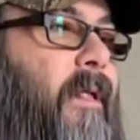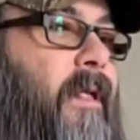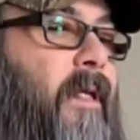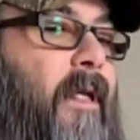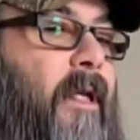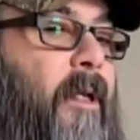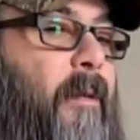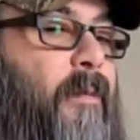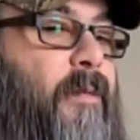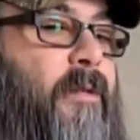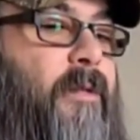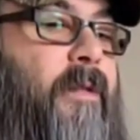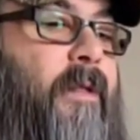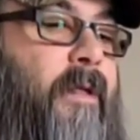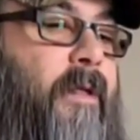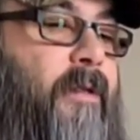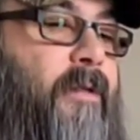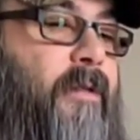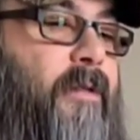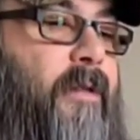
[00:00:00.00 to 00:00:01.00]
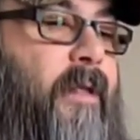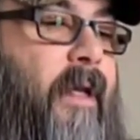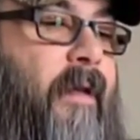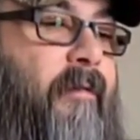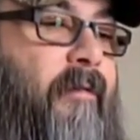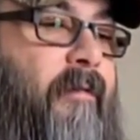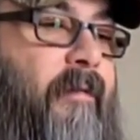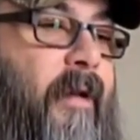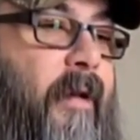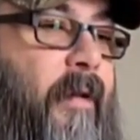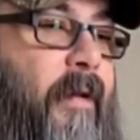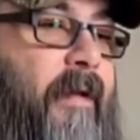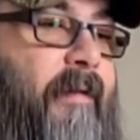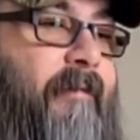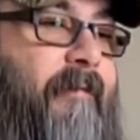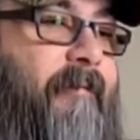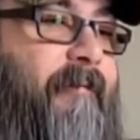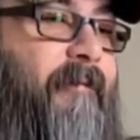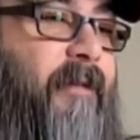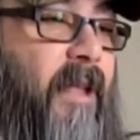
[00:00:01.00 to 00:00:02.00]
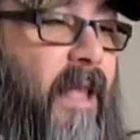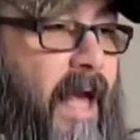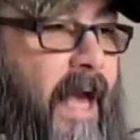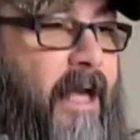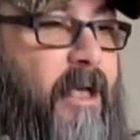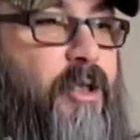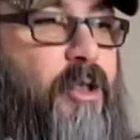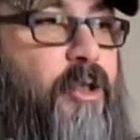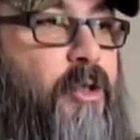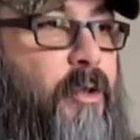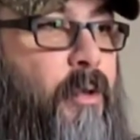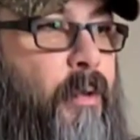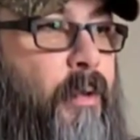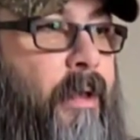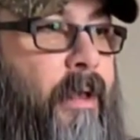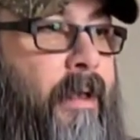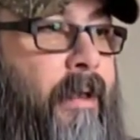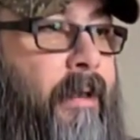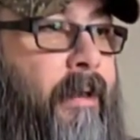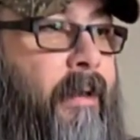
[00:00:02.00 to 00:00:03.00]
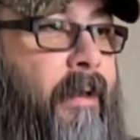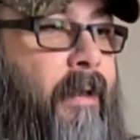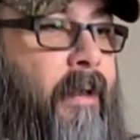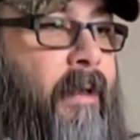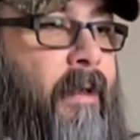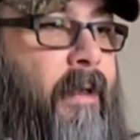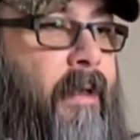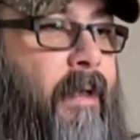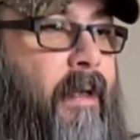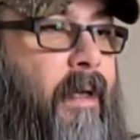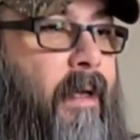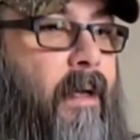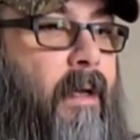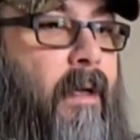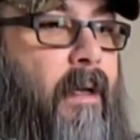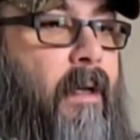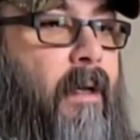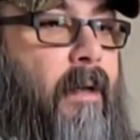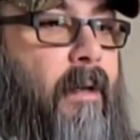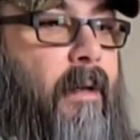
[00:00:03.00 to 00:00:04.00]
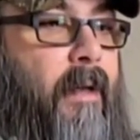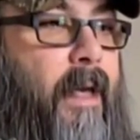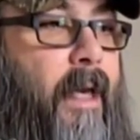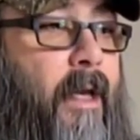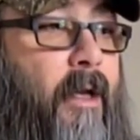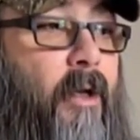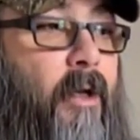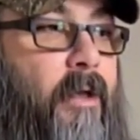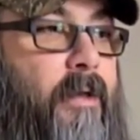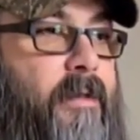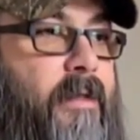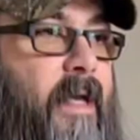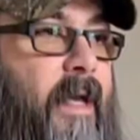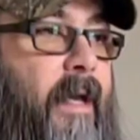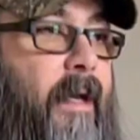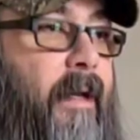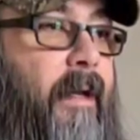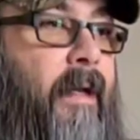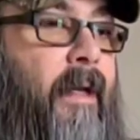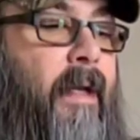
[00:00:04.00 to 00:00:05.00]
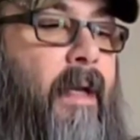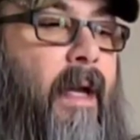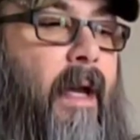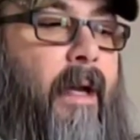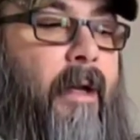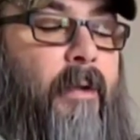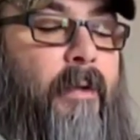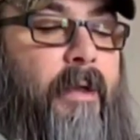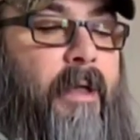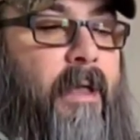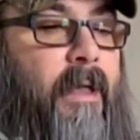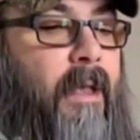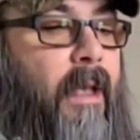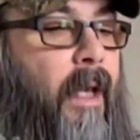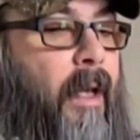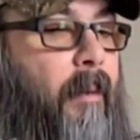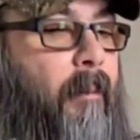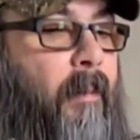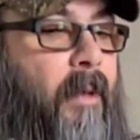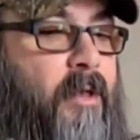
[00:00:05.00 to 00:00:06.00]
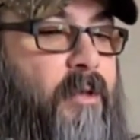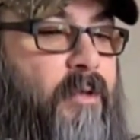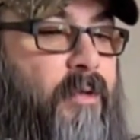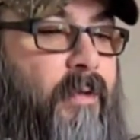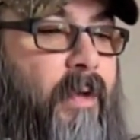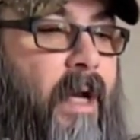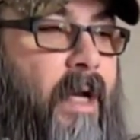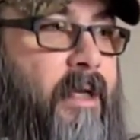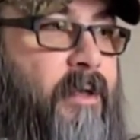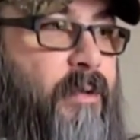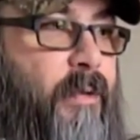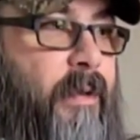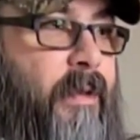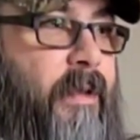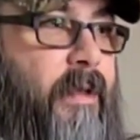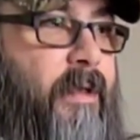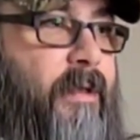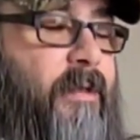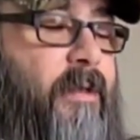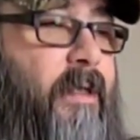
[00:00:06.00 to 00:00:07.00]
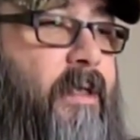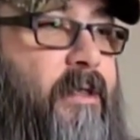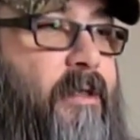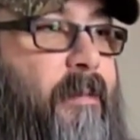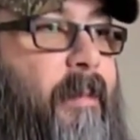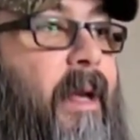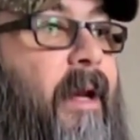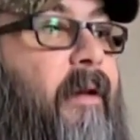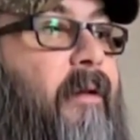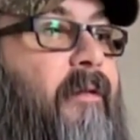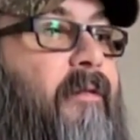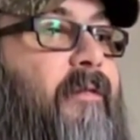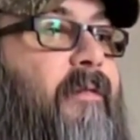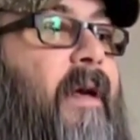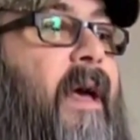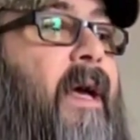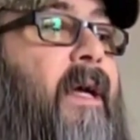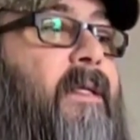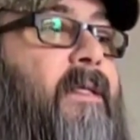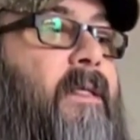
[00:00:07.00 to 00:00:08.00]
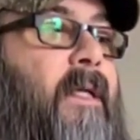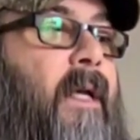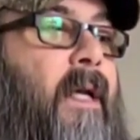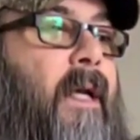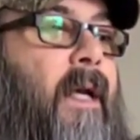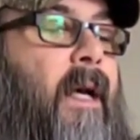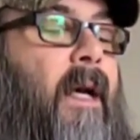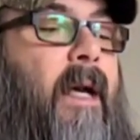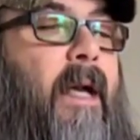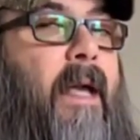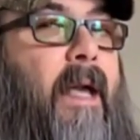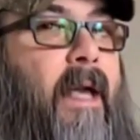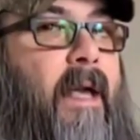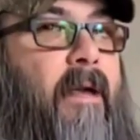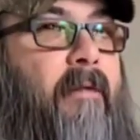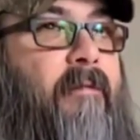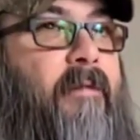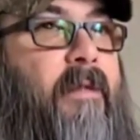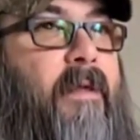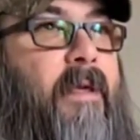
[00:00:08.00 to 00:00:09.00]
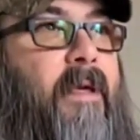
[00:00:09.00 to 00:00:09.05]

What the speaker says: keeps this a very flat shooting AR-10. I don't get a lot of muzzle rise with this, and as a matter of fact, I have